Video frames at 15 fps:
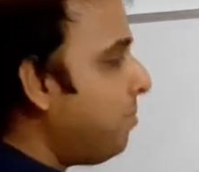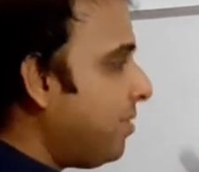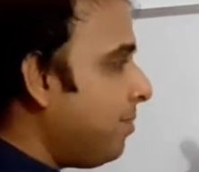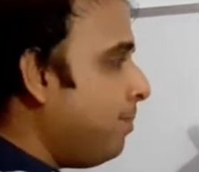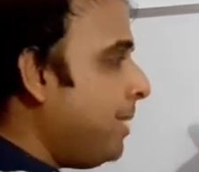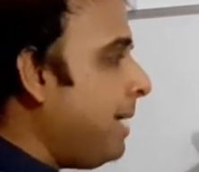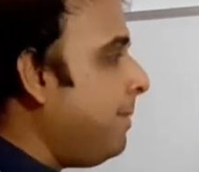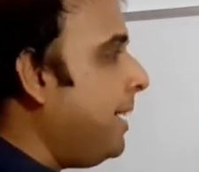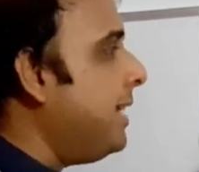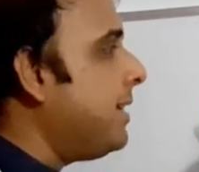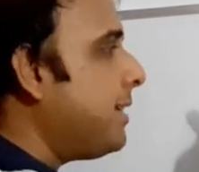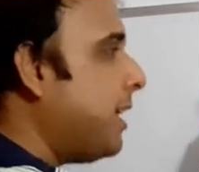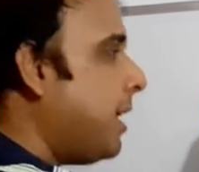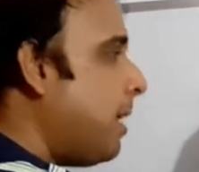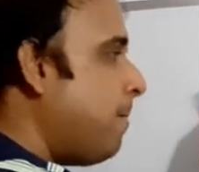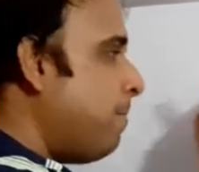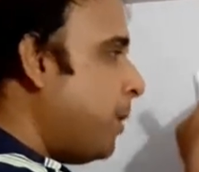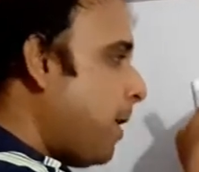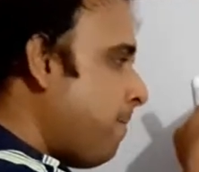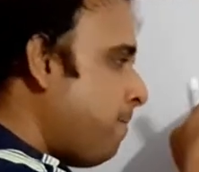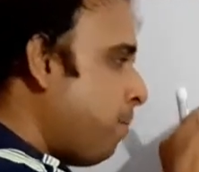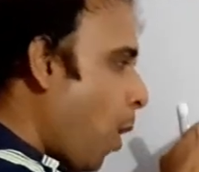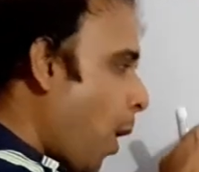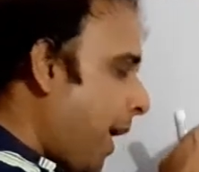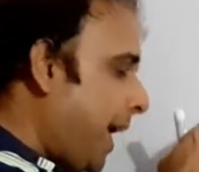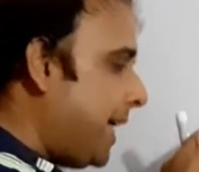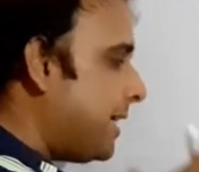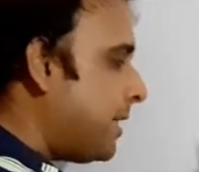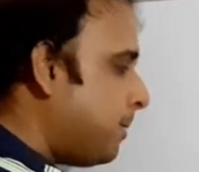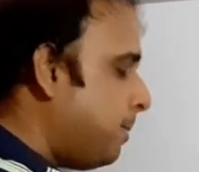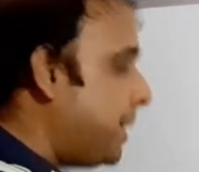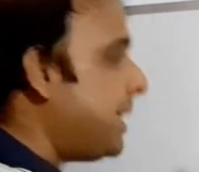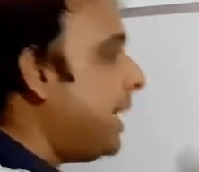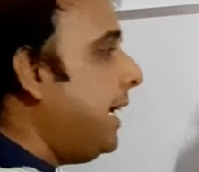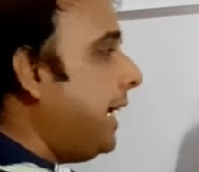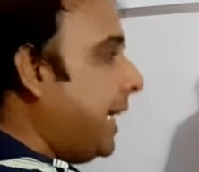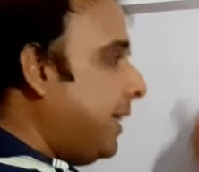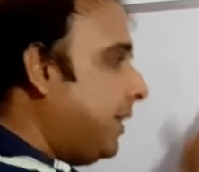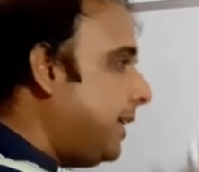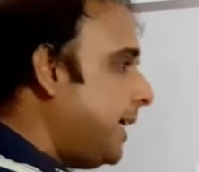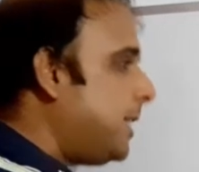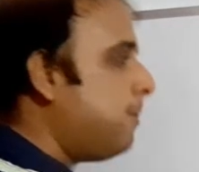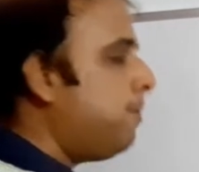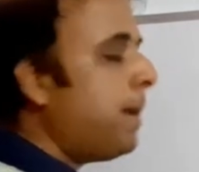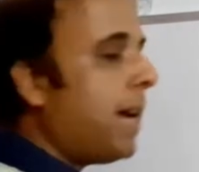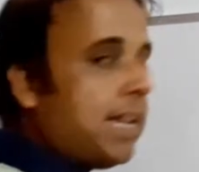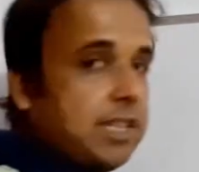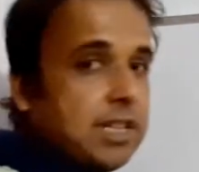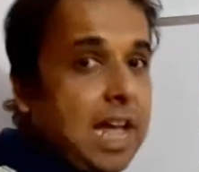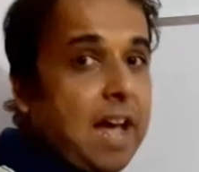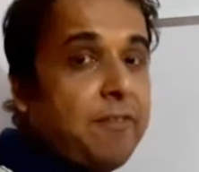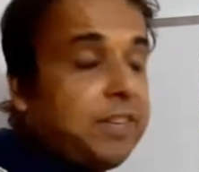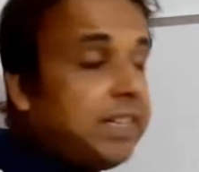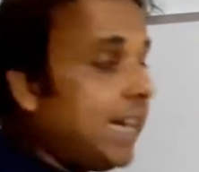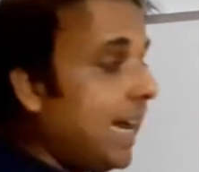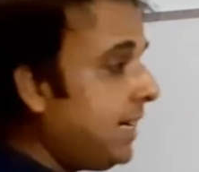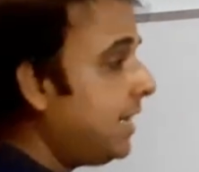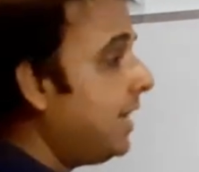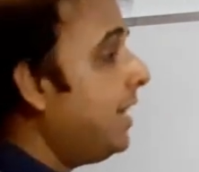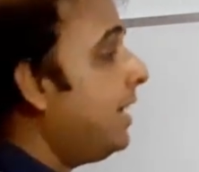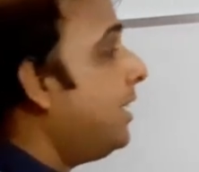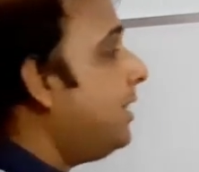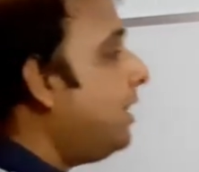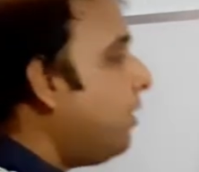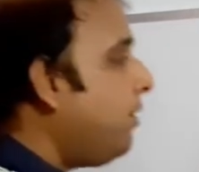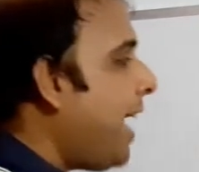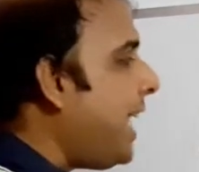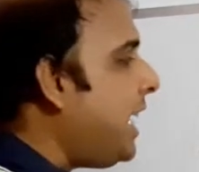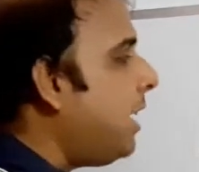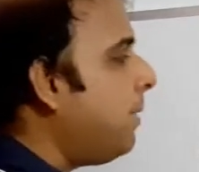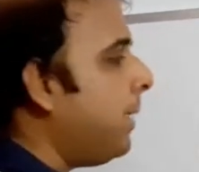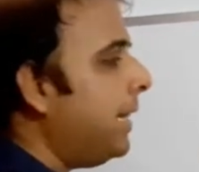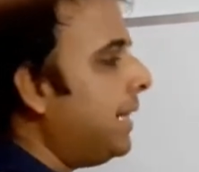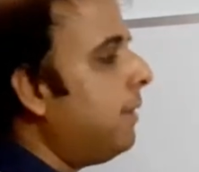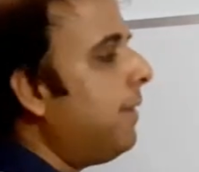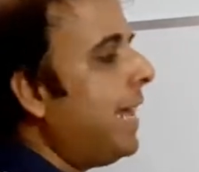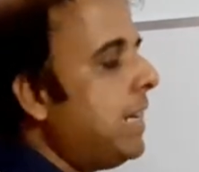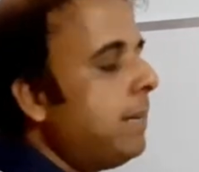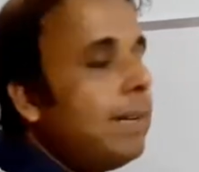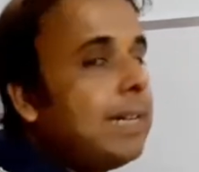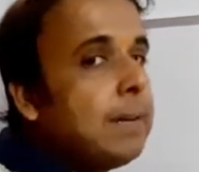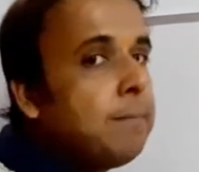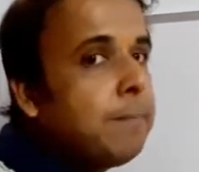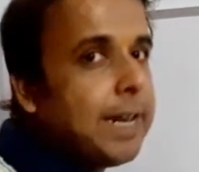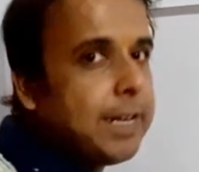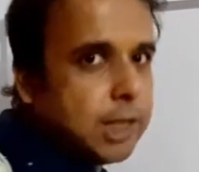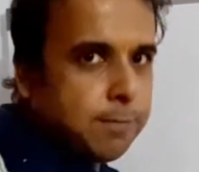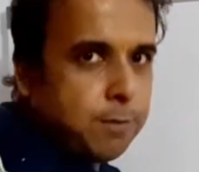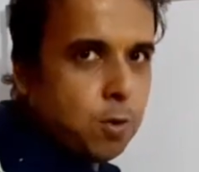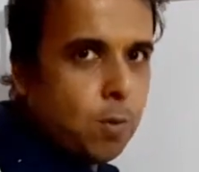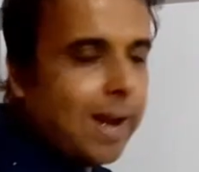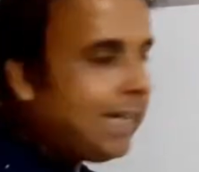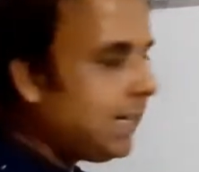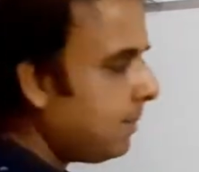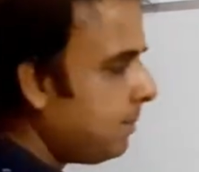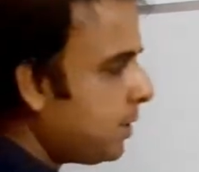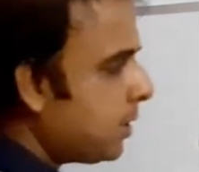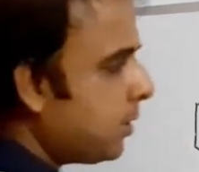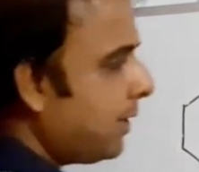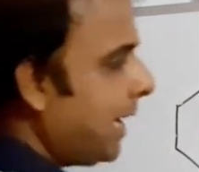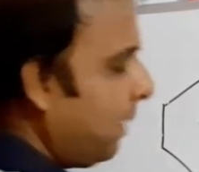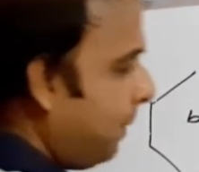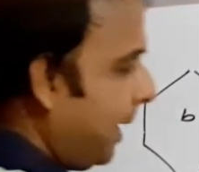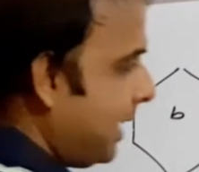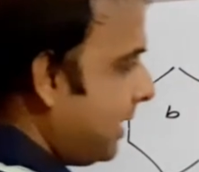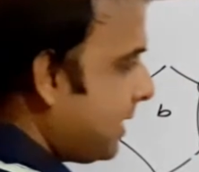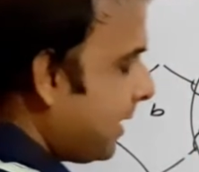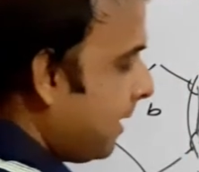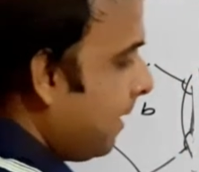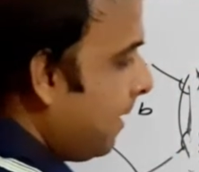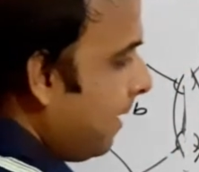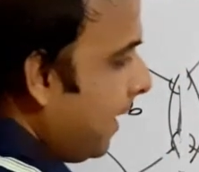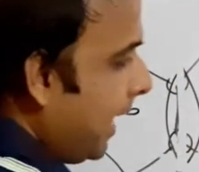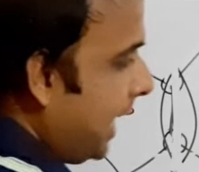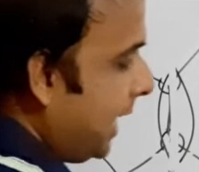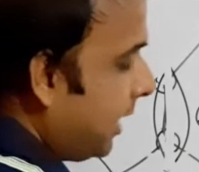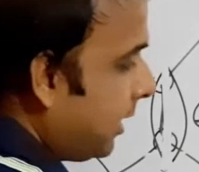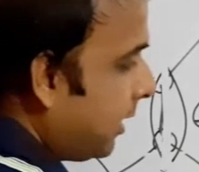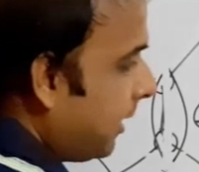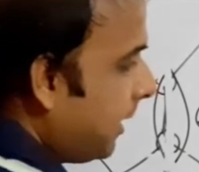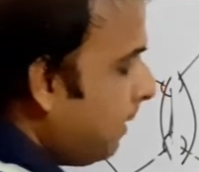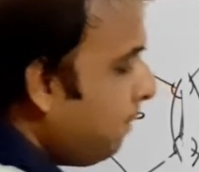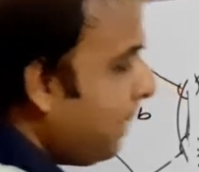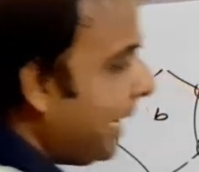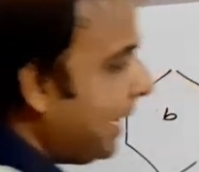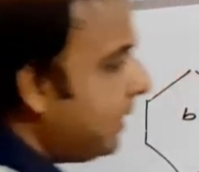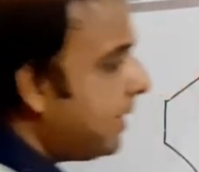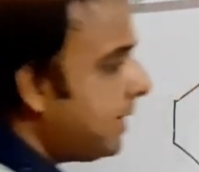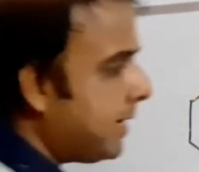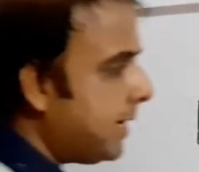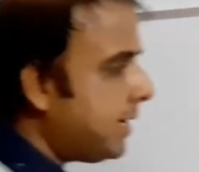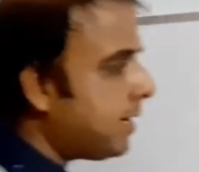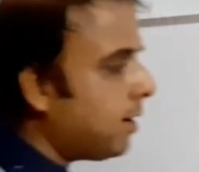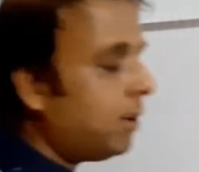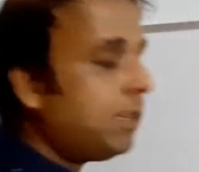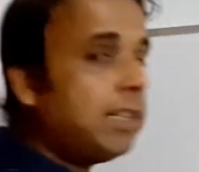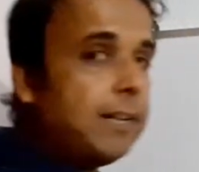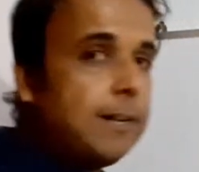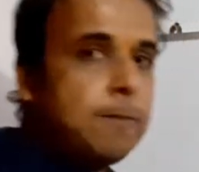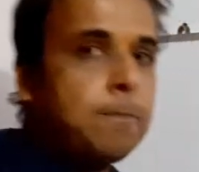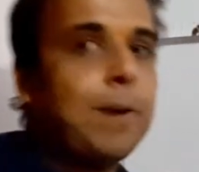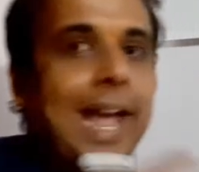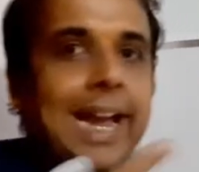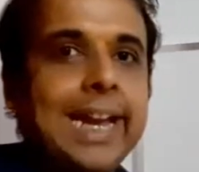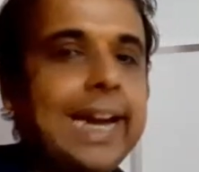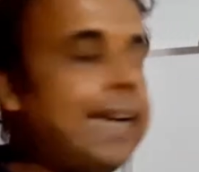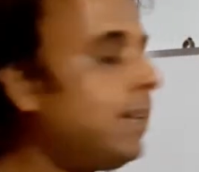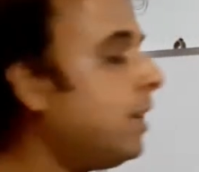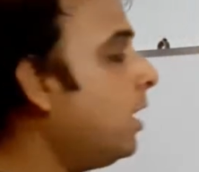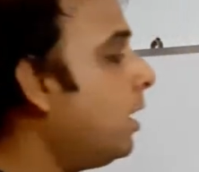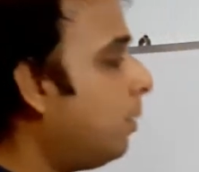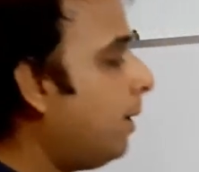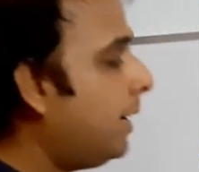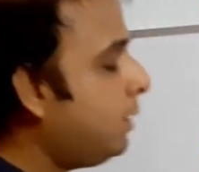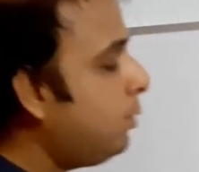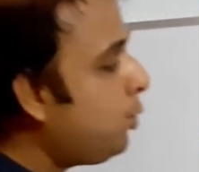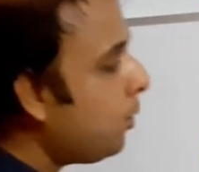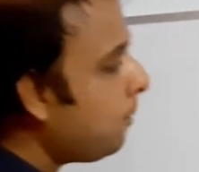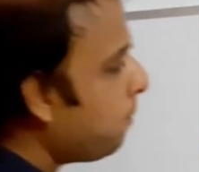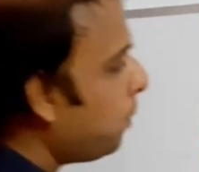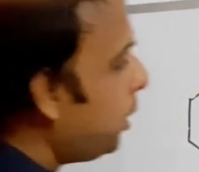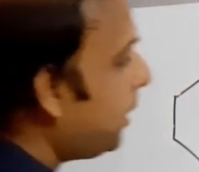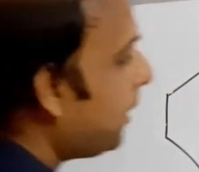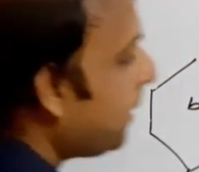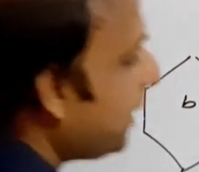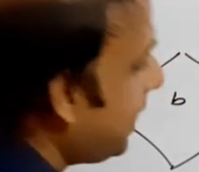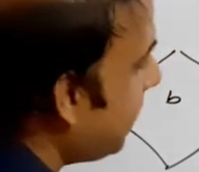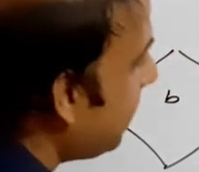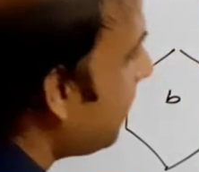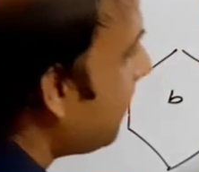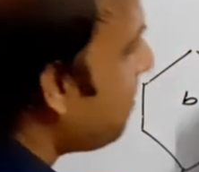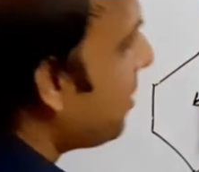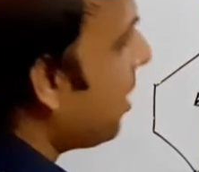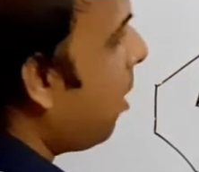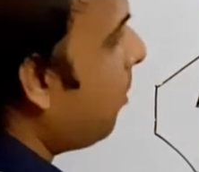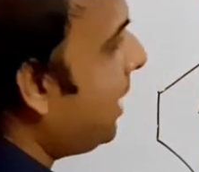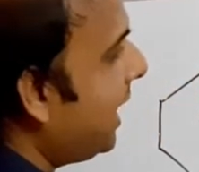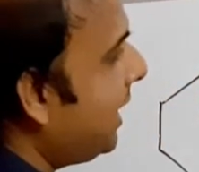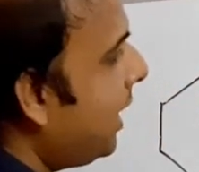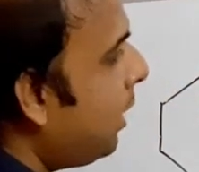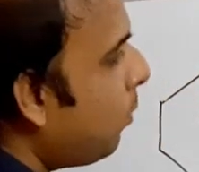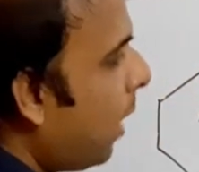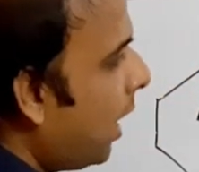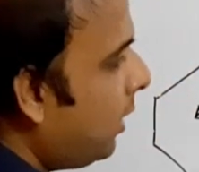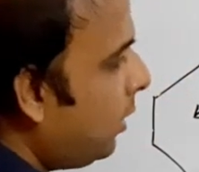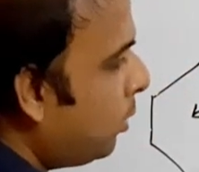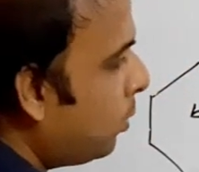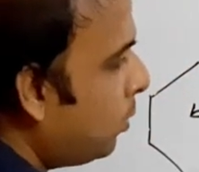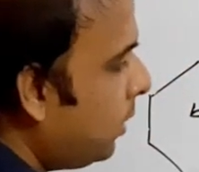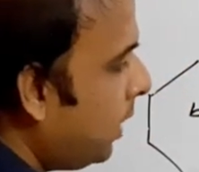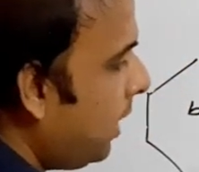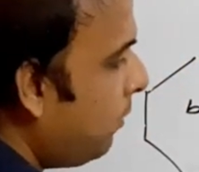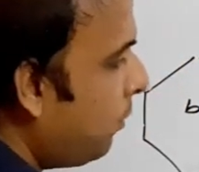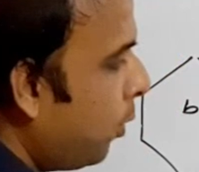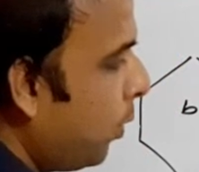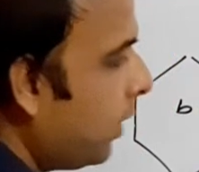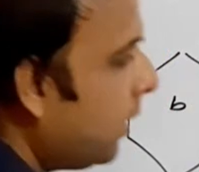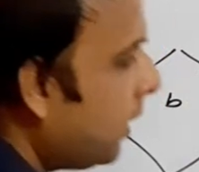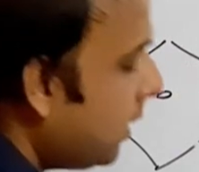B means the number of points present in this branch. After that, the variable comprised of no atoms. So that means in the third parenthesis or third bracket, what you should put here? How many are there? 1, 2, 3, 4.